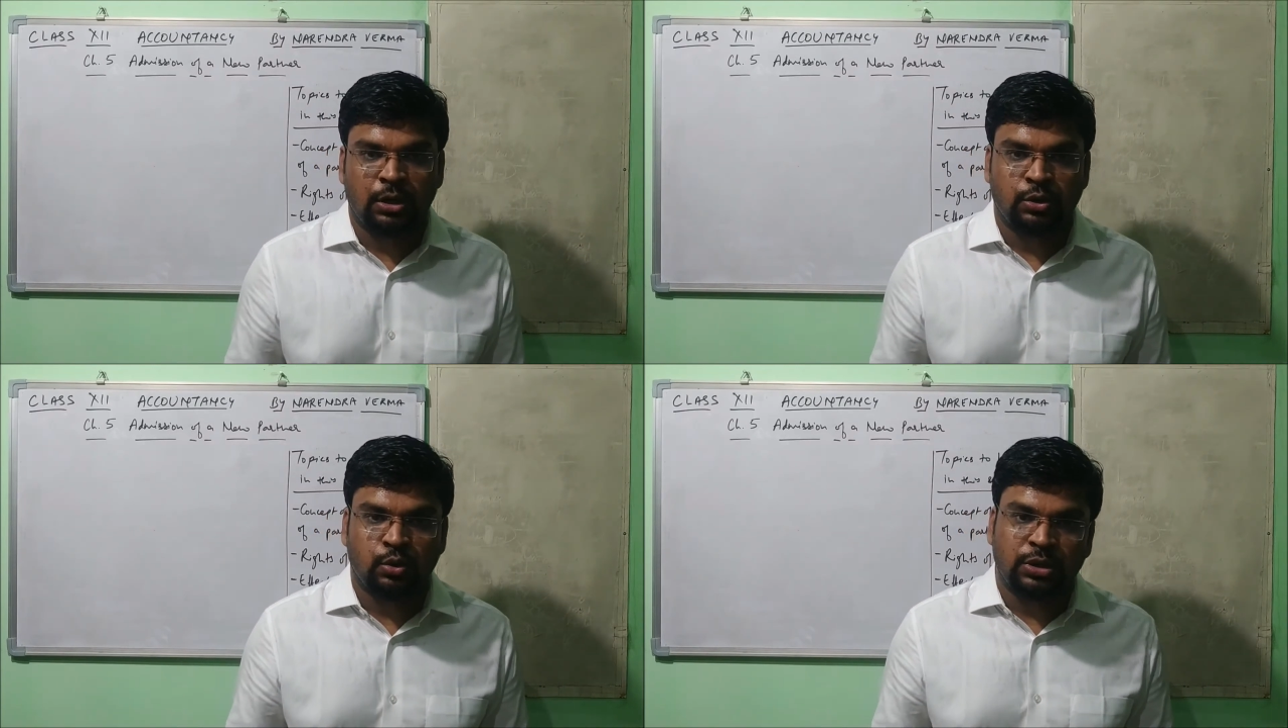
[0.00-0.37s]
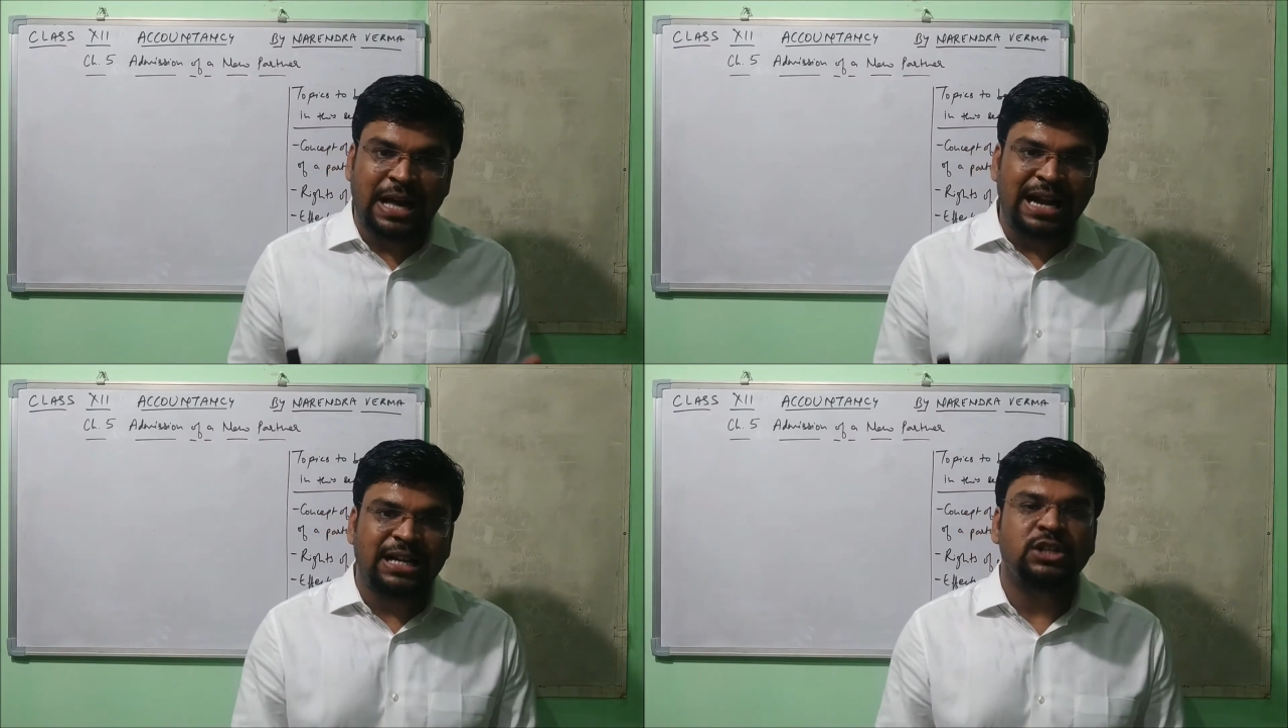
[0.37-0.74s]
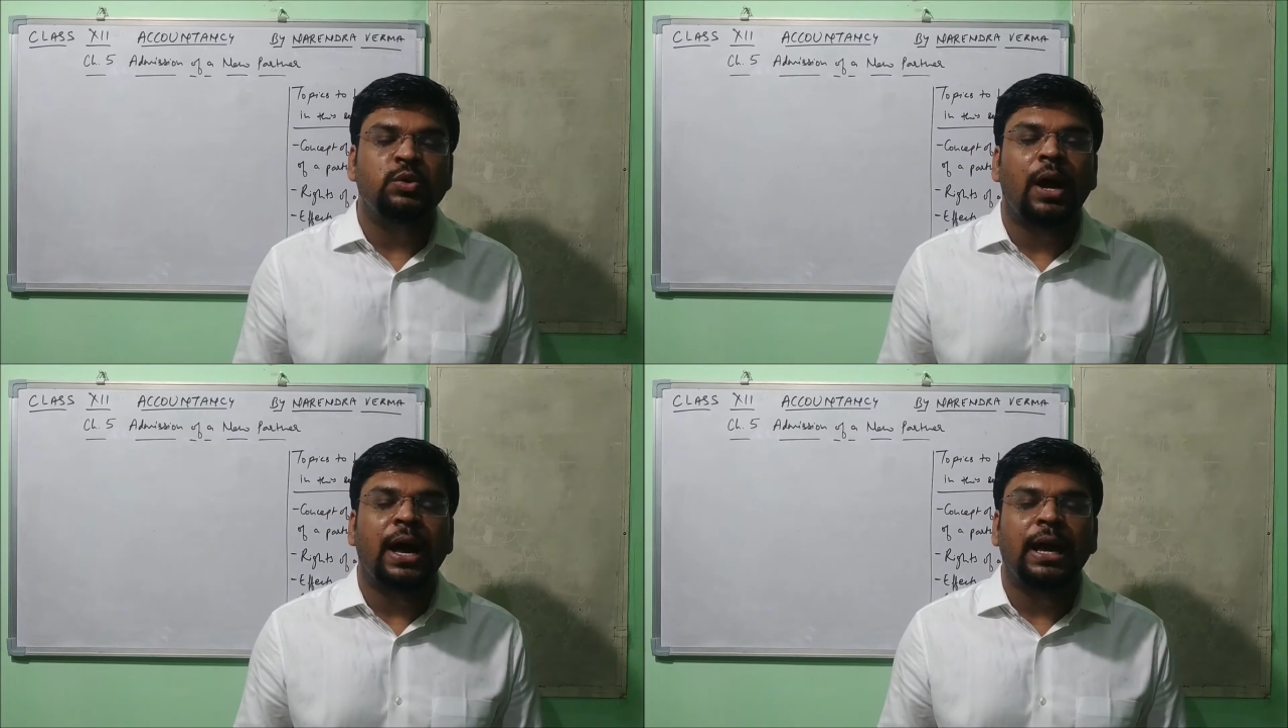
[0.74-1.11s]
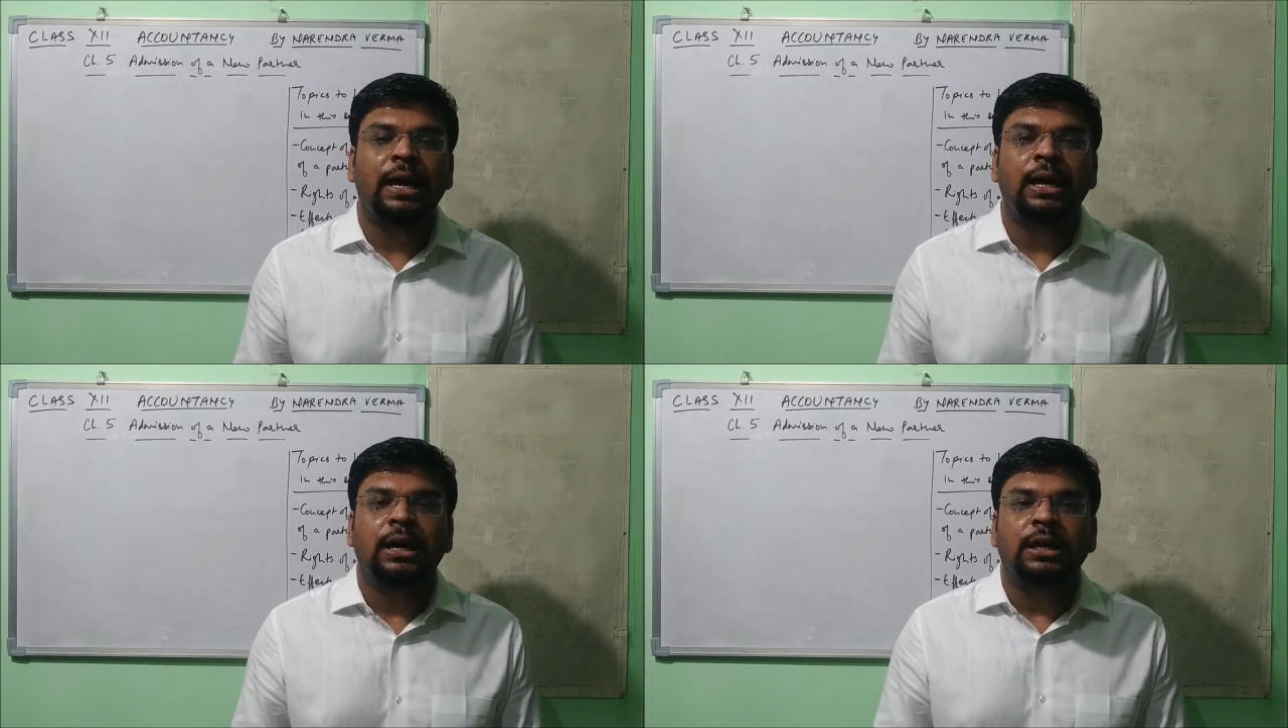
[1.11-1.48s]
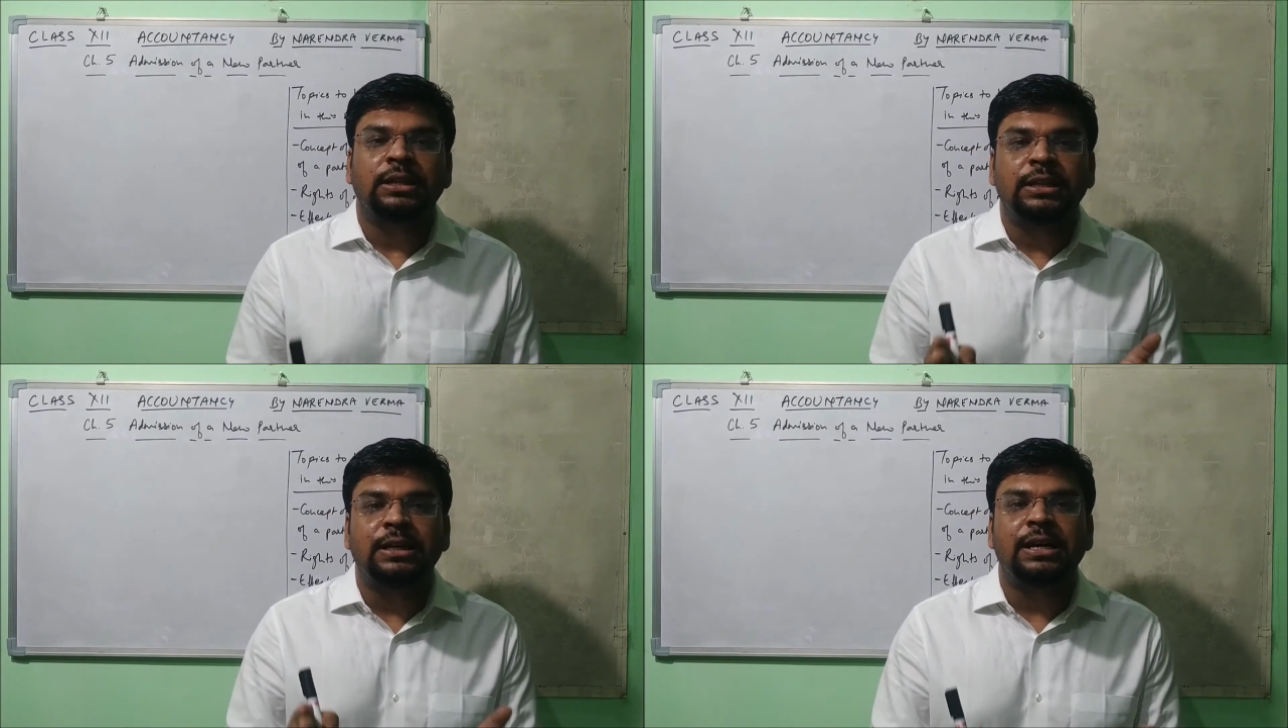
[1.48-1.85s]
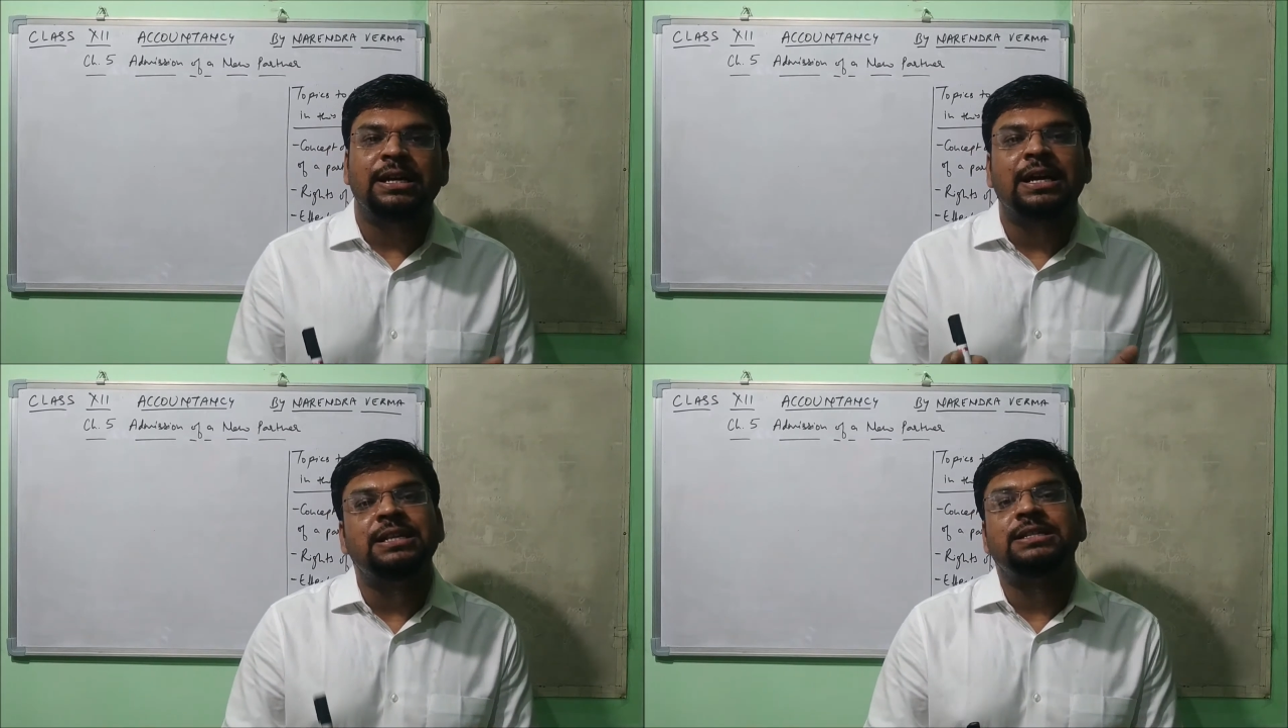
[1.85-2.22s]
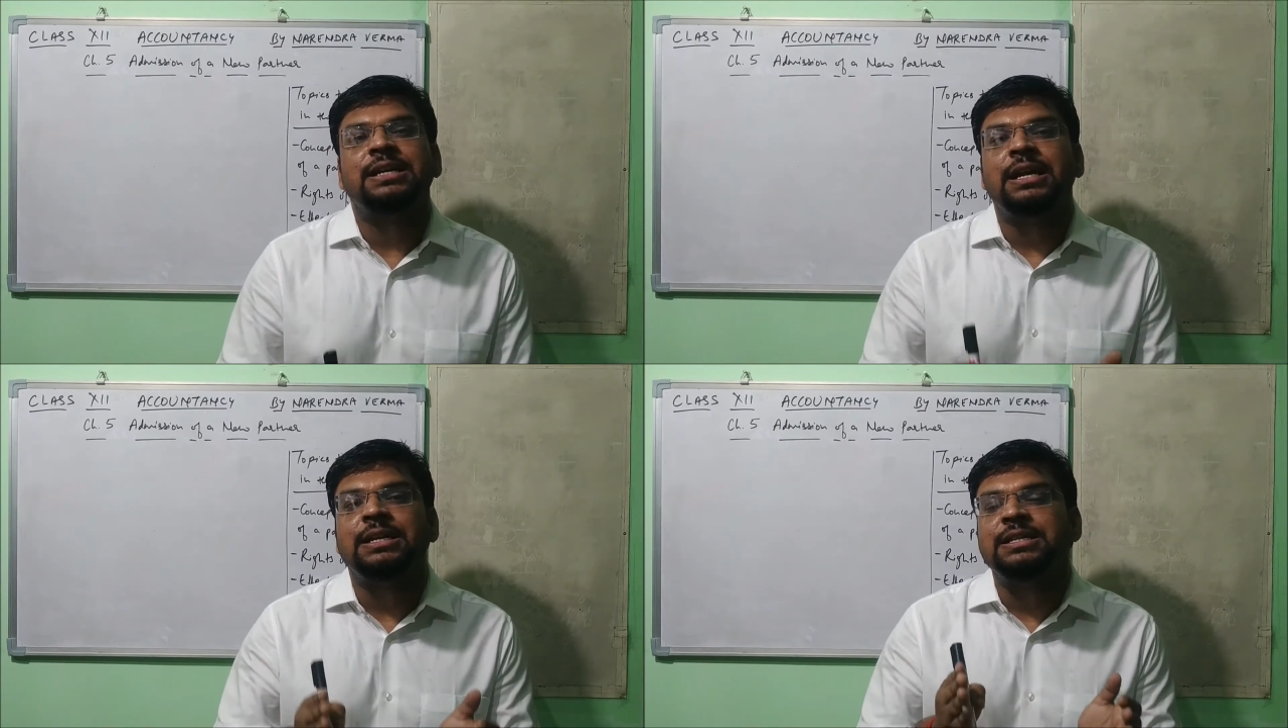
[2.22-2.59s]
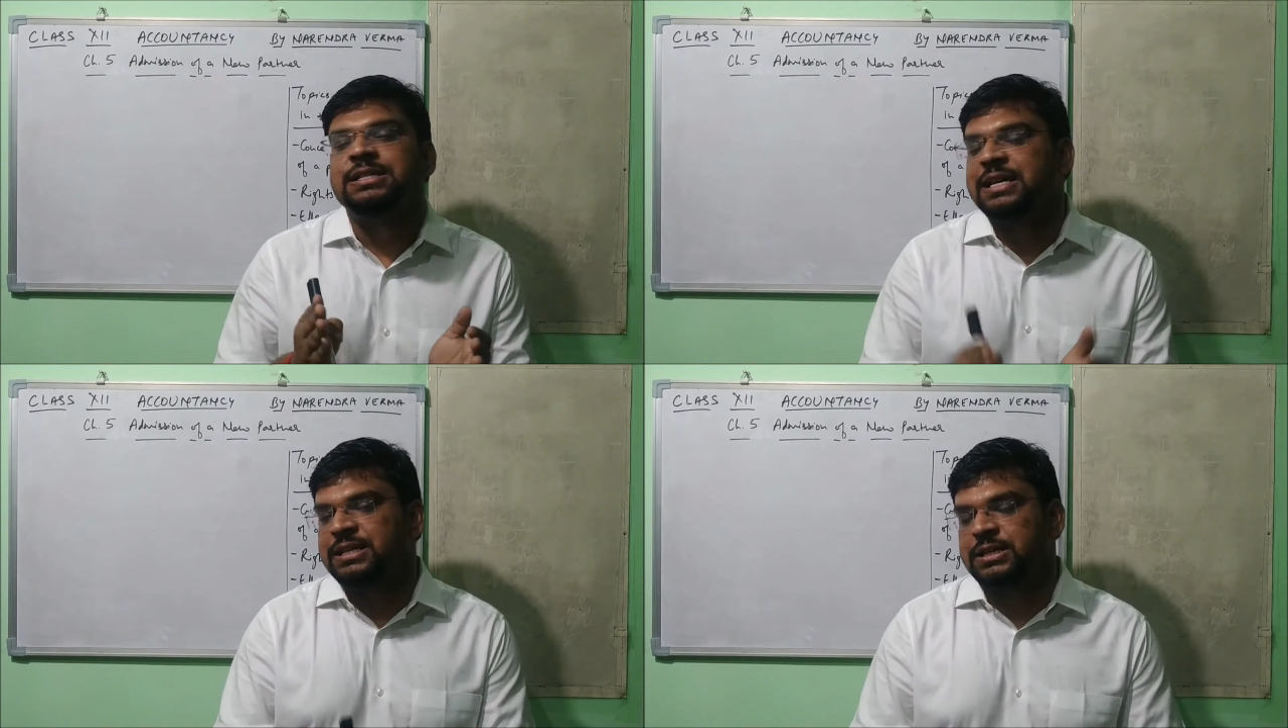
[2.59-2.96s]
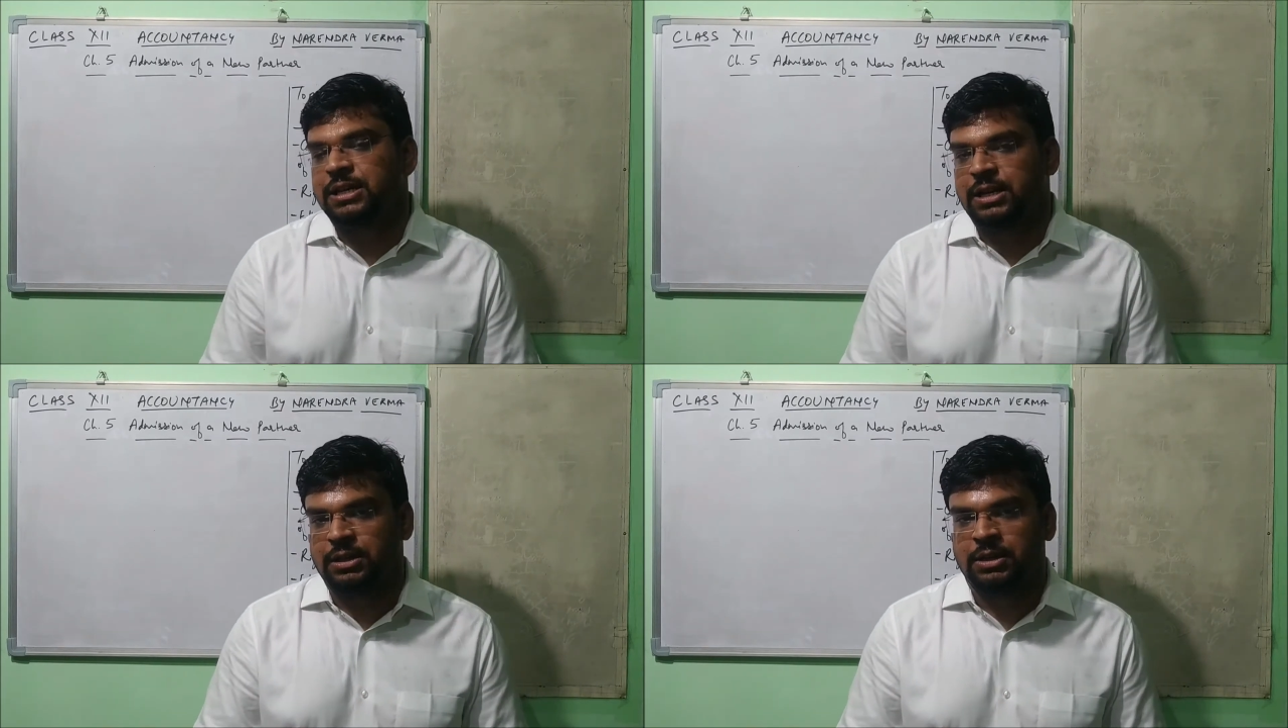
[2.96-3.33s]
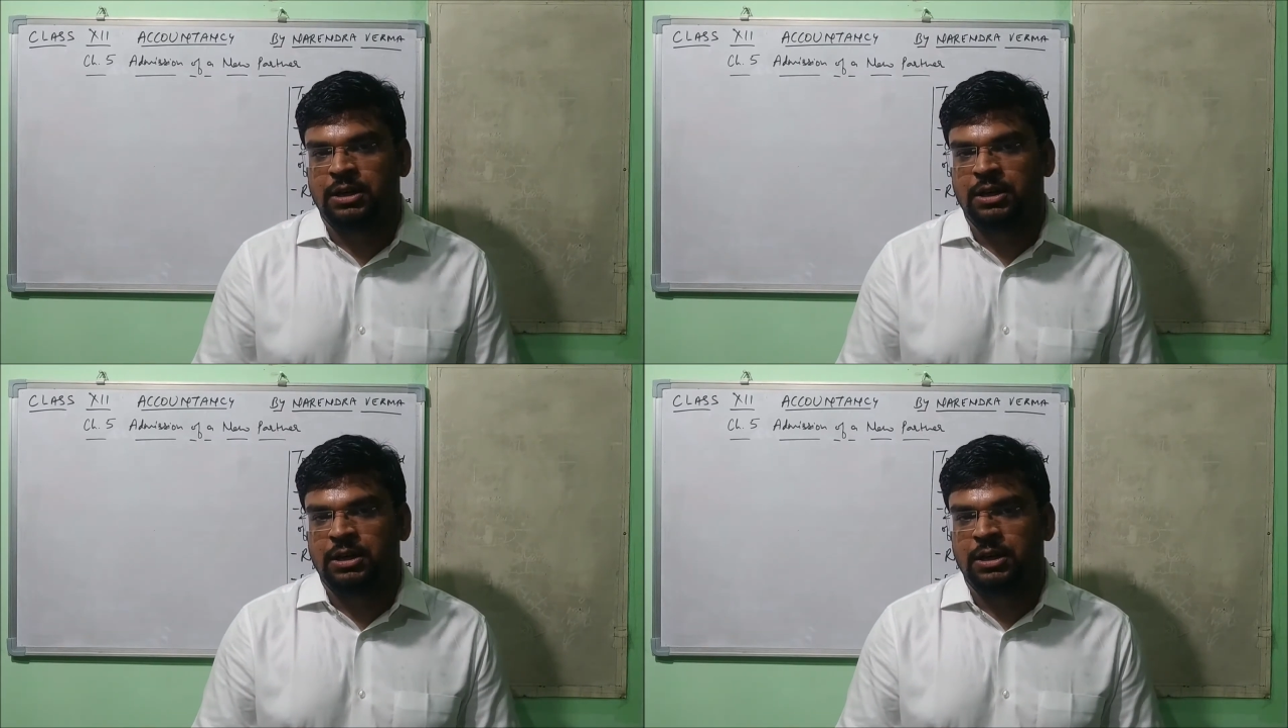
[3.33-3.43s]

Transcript: So that is why their consent is necessary.